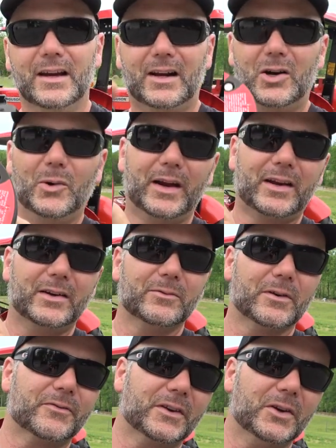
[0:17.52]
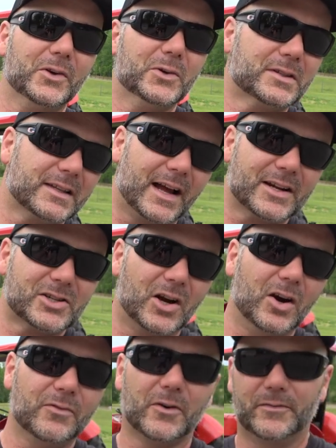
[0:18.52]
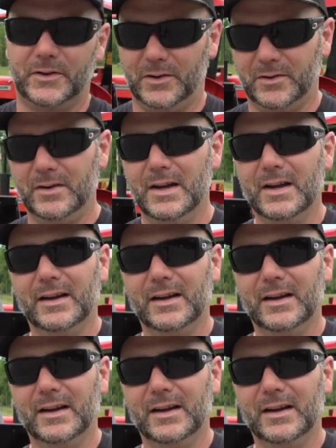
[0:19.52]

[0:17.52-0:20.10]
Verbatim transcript: a quick review slash overview